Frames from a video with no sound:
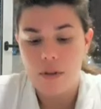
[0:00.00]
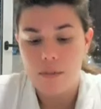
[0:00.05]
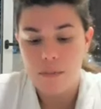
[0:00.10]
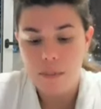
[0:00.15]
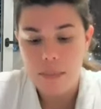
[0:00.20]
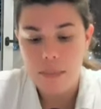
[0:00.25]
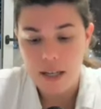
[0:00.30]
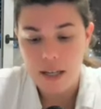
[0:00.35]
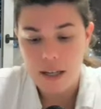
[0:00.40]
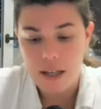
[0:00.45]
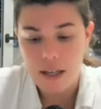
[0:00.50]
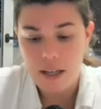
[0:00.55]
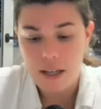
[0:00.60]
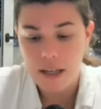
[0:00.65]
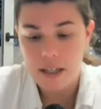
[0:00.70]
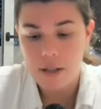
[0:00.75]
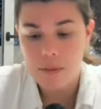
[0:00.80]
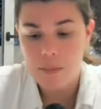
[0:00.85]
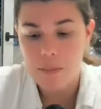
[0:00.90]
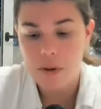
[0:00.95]
to me
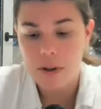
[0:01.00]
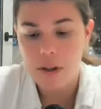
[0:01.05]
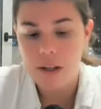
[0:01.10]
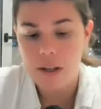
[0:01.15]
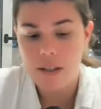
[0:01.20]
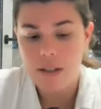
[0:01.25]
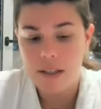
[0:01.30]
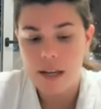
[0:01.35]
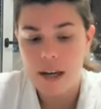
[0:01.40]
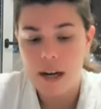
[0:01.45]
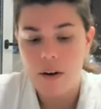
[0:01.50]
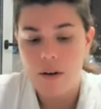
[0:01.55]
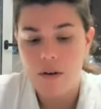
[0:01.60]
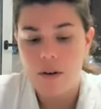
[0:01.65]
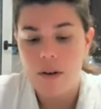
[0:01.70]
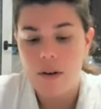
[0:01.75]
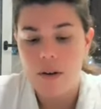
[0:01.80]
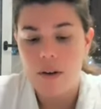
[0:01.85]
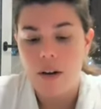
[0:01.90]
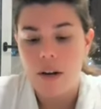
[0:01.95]
gets plucked out
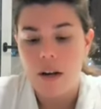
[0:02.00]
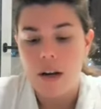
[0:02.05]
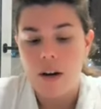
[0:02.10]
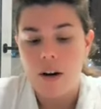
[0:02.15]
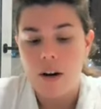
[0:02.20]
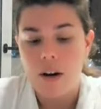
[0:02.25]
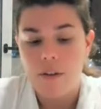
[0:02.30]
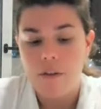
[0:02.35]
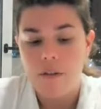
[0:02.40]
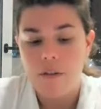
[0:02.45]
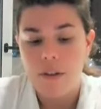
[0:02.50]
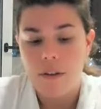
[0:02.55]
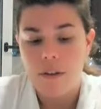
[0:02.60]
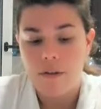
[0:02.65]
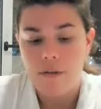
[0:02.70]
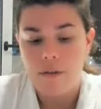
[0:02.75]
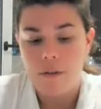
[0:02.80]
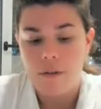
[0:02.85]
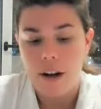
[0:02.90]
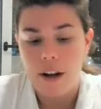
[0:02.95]
of the
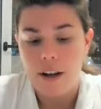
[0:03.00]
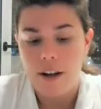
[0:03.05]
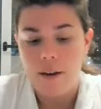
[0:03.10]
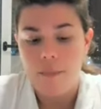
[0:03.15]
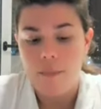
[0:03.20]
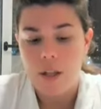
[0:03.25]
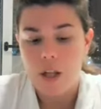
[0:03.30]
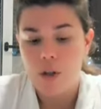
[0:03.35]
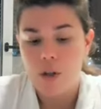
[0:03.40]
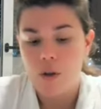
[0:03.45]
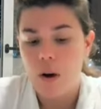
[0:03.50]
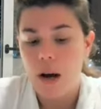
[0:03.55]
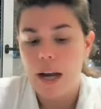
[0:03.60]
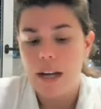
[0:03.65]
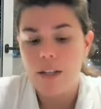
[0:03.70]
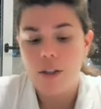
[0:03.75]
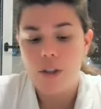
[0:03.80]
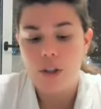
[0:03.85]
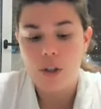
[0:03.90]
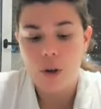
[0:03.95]
fray, so
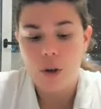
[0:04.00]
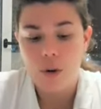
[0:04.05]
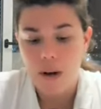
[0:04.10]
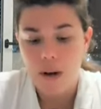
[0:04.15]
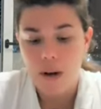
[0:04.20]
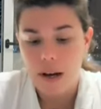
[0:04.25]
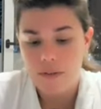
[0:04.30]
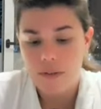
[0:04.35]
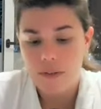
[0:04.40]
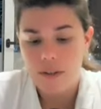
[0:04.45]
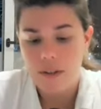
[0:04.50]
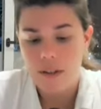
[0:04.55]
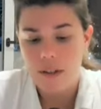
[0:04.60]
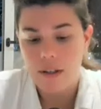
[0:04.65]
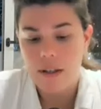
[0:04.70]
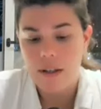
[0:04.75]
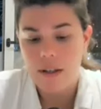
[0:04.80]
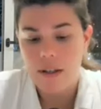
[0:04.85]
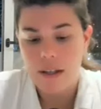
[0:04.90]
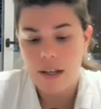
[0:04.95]
I don't have to
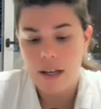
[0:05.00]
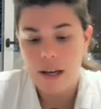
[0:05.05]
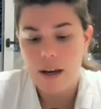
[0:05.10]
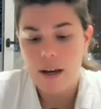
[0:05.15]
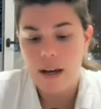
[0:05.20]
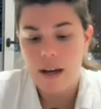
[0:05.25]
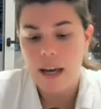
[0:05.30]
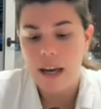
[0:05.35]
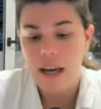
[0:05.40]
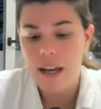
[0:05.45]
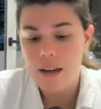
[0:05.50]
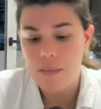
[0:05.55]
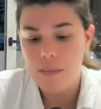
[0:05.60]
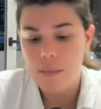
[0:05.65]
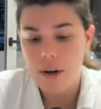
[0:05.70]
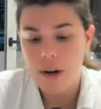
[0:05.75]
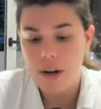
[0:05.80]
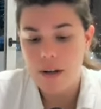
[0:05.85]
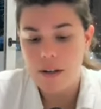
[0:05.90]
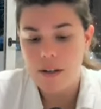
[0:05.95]
get any
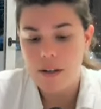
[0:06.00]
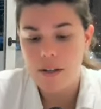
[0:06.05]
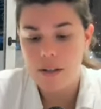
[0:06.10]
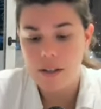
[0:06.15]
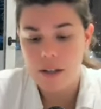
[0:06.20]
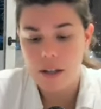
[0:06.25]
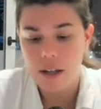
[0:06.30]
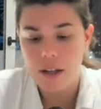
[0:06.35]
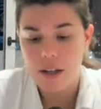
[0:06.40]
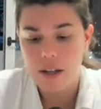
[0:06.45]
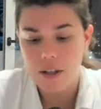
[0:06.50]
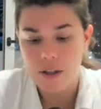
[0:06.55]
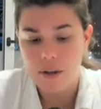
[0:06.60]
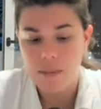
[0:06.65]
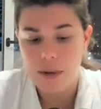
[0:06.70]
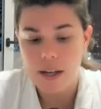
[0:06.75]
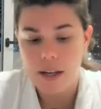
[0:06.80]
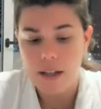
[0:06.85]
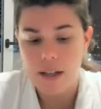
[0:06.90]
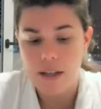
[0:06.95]
mud slung into
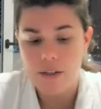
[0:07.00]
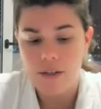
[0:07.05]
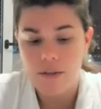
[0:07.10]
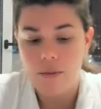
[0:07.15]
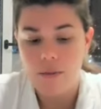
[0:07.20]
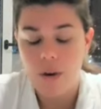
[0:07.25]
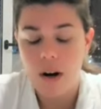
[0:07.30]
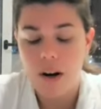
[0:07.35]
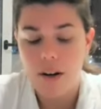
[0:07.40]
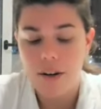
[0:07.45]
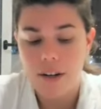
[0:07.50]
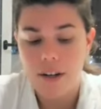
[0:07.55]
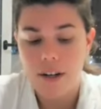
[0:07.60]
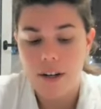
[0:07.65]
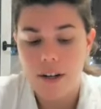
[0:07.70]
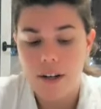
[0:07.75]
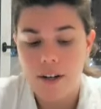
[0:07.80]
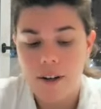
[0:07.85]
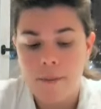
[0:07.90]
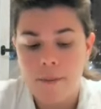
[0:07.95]
my glass of water.
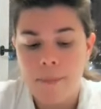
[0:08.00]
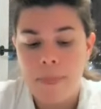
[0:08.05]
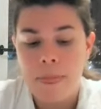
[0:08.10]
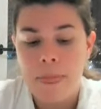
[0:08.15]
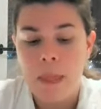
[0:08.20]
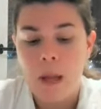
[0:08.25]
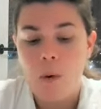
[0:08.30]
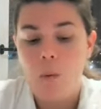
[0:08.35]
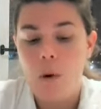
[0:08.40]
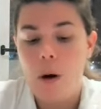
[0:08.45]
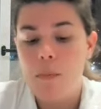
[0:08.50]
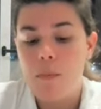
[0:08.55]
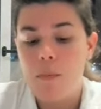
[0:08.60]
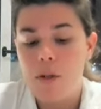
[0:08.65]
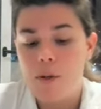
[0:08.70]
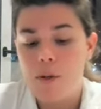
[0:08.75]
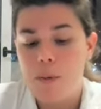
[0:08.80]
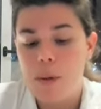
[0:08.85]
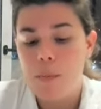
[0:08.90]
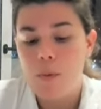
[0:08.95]
While
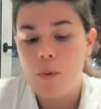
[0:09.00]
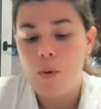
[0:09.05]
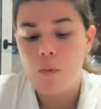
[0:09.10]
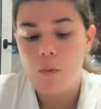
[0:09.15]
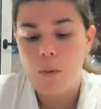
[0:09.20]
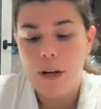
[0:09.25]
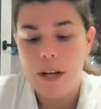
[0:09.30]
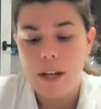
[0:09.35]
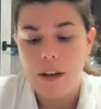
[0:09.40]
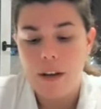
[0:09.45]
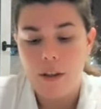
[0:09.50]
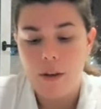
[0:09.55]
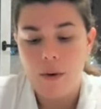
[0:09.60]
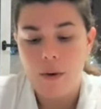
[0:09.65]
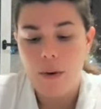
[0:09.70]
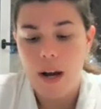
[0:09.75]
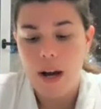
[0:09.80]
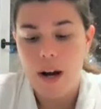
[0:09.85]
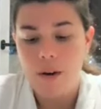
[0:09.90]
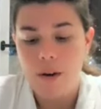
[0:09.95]
most people wade
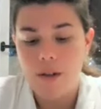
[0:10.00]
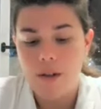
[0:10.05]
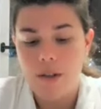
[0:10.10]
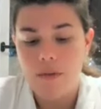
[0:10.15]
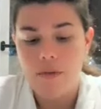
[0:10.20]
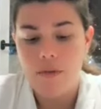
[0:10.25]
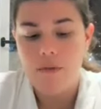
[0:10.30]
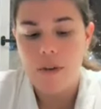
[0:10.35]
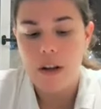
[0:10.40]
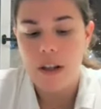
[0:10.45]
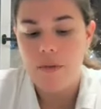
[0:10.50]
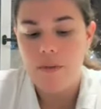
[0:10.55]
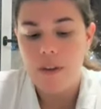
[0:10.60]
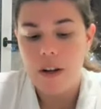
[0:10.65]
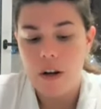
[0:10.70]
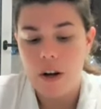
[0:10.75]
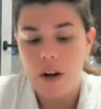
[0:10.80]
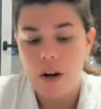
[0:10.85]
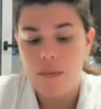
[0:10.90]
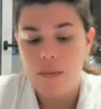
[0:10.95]
through hours of
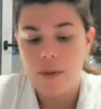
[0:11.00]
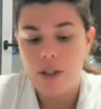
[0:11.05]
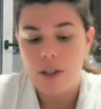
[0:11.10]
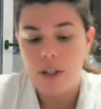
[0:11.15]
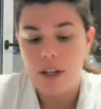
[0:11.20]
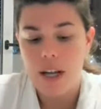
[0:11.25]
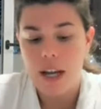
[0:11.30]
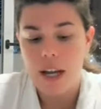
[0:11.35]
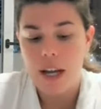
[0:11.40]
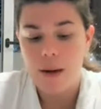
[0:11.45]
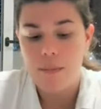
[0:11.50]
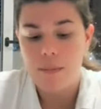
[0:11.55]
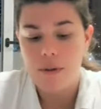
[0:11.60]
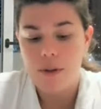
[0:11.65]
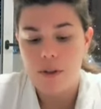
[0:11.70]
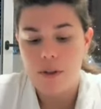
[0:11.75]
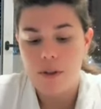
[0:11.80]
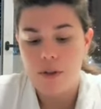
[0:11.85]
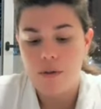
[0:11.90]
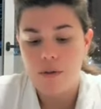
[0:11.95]
irrelevant garbage and
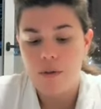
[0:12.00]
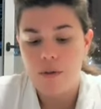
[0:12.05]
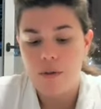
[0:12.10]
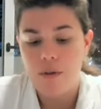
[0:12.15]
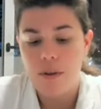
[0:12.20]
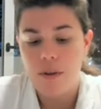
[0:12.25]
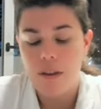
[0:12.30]
hampers through